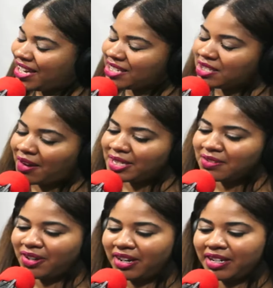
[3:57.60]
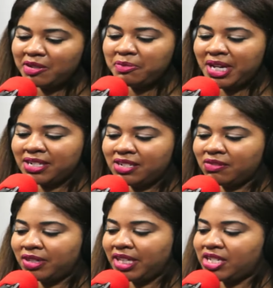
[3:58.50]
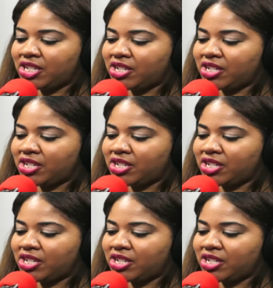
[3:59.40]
So I was very compelled to really just